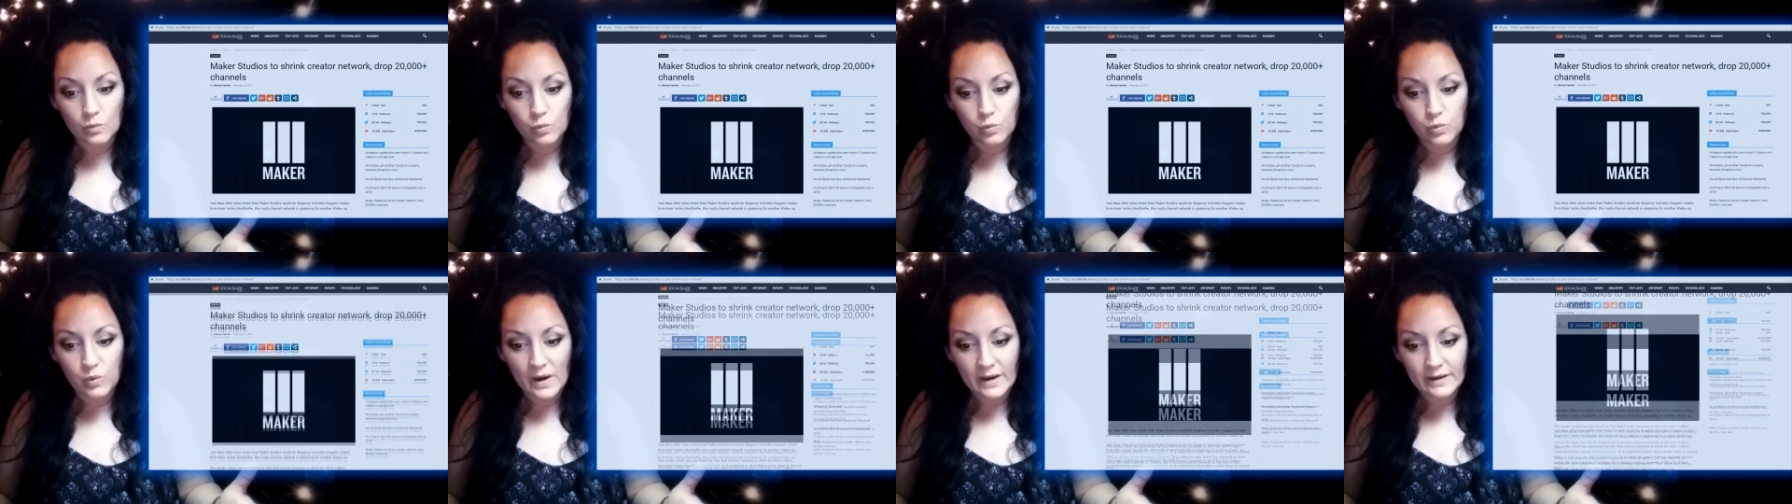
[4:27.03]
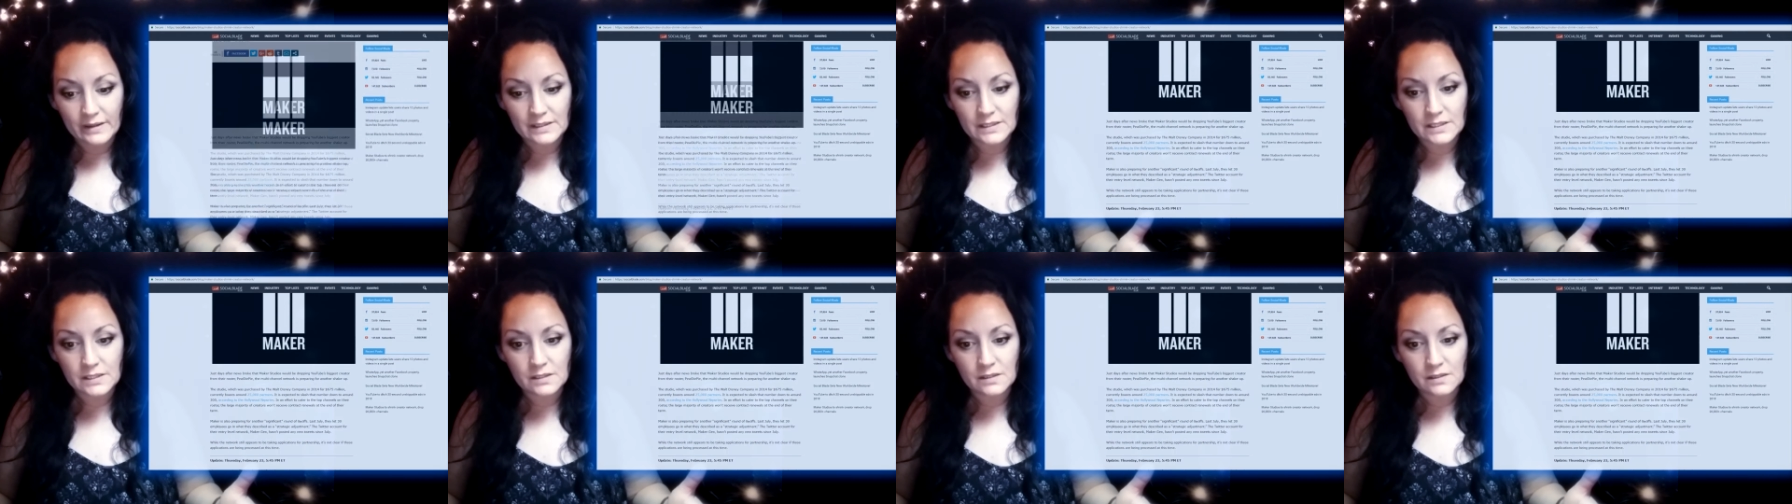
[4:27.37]

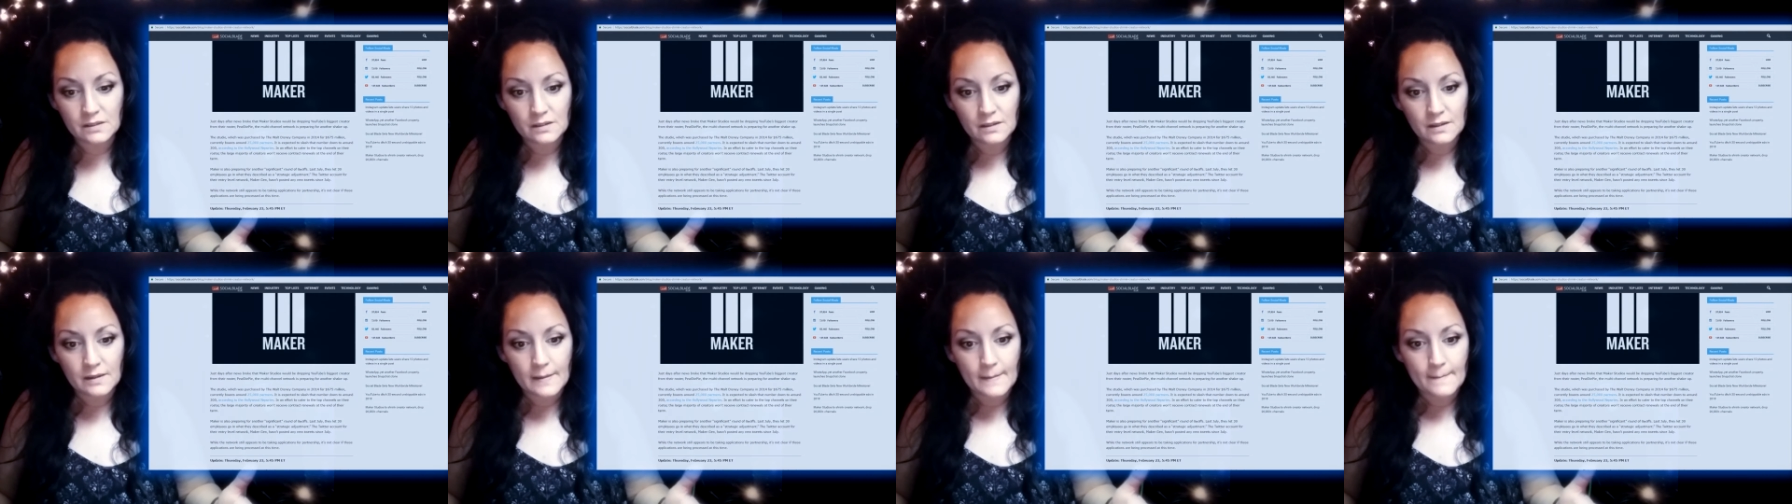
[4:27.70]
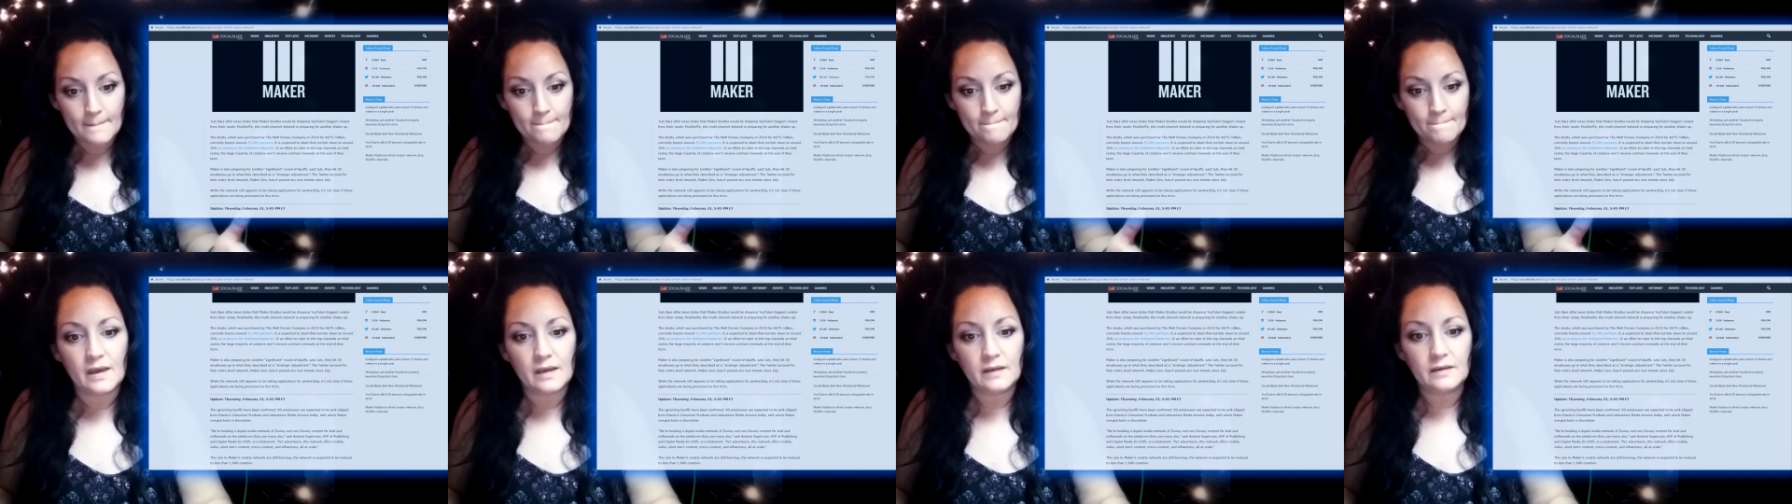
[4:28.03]
What?
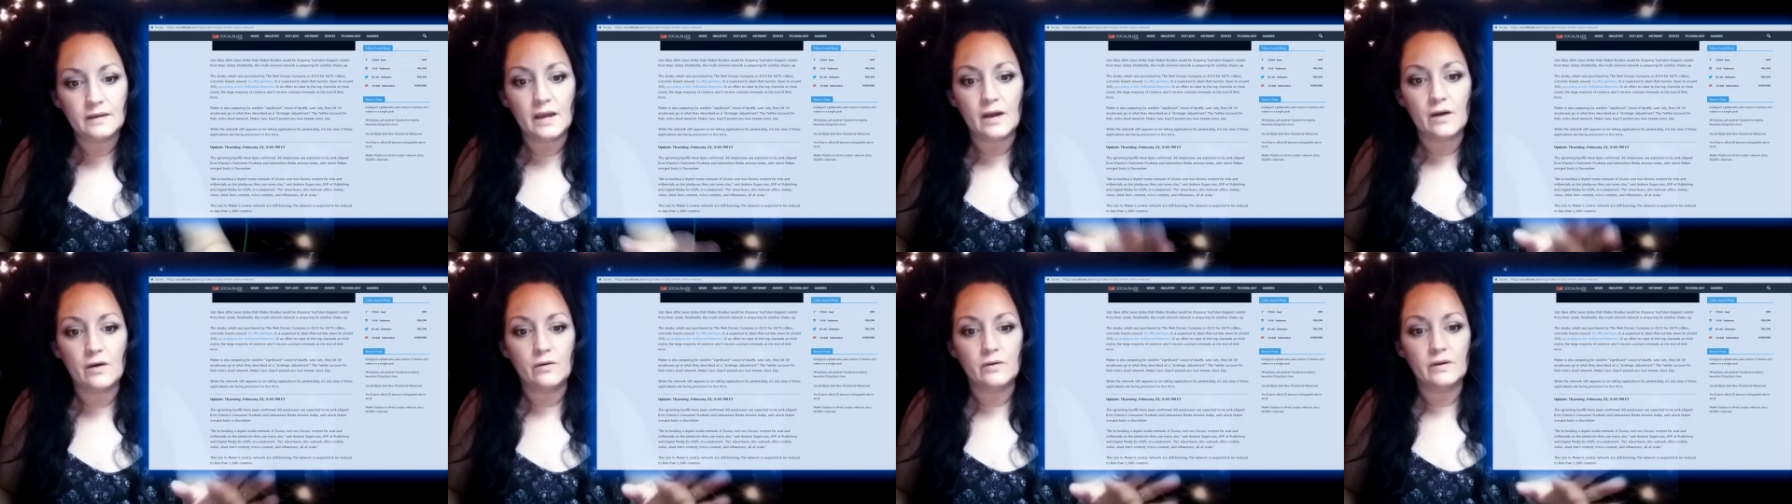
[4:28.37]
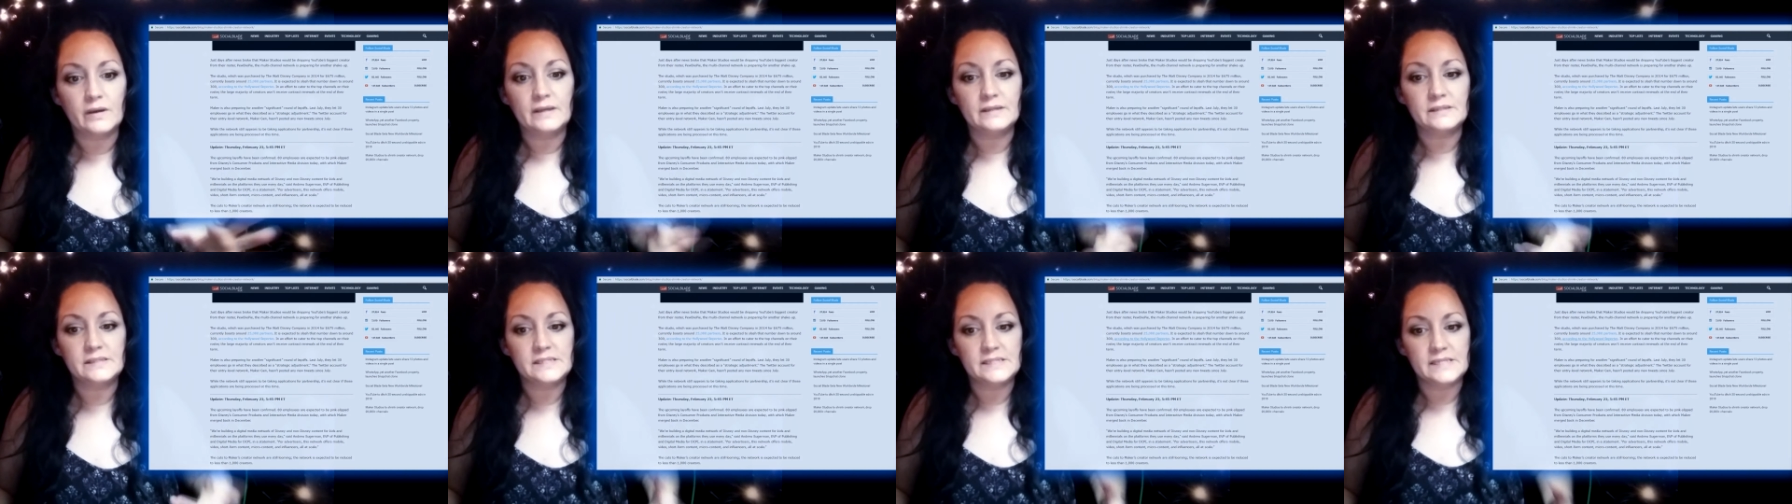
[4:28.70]
Now,
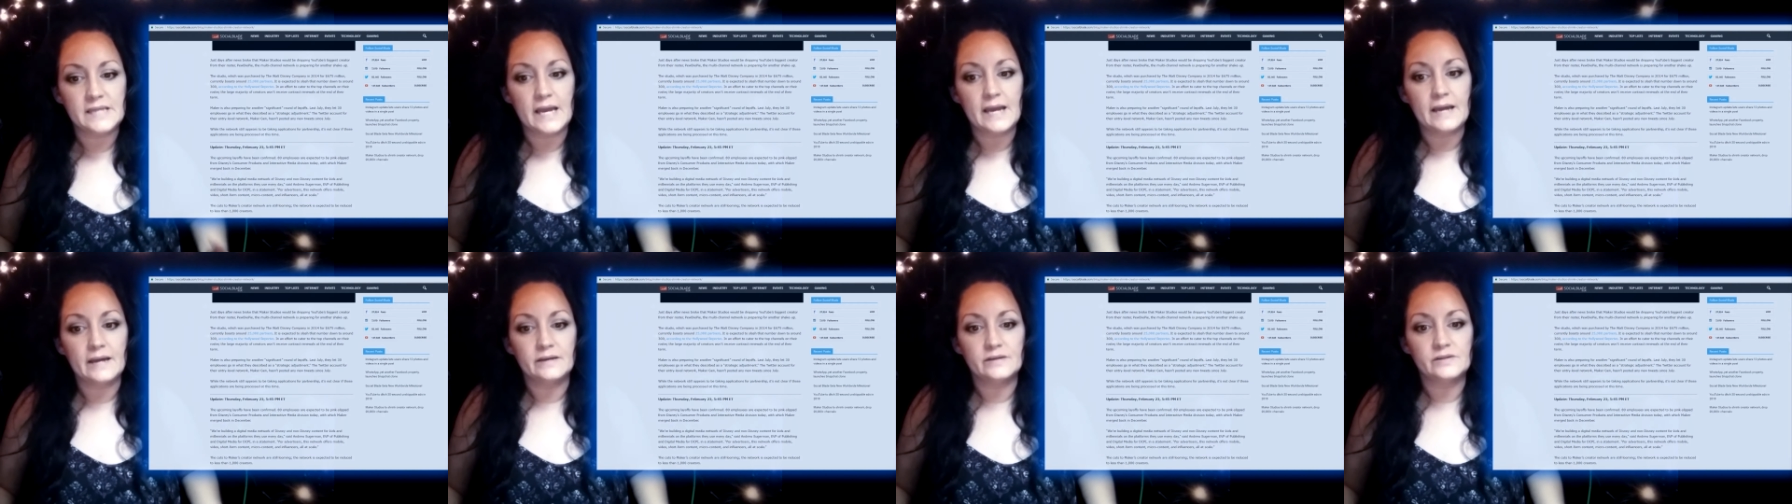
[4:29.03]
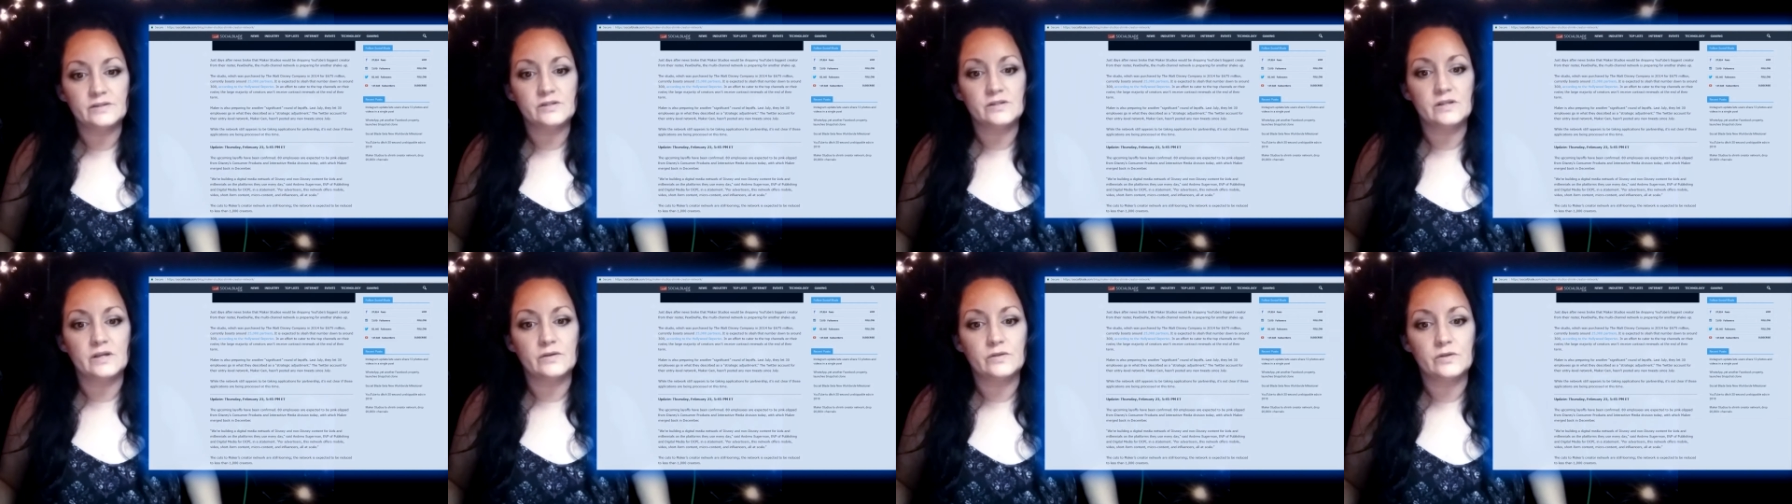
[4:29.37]
it
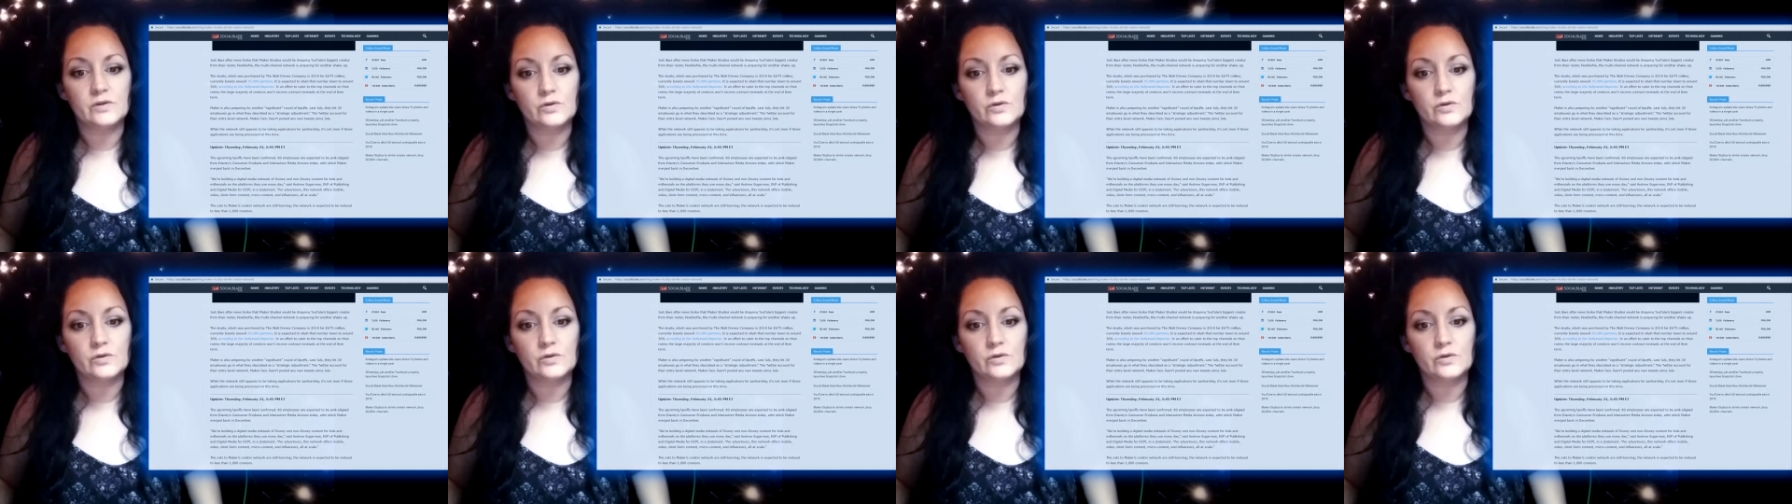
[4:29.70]
says that